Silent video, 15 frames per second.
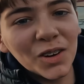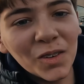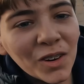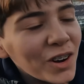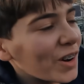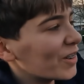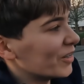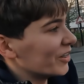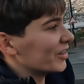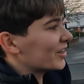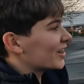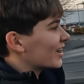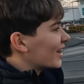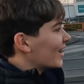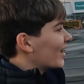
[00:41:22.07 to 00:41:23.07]
so close. Oh, you're
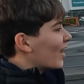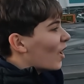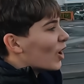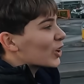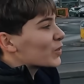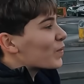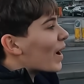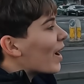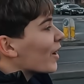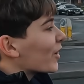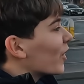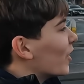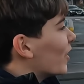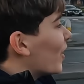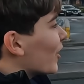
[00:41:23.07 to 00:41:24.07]
about to go crazy. I was about to
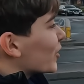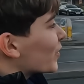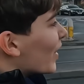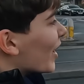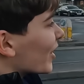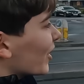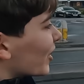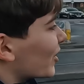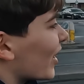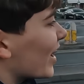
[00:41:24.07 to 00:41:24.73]
go, I was about to go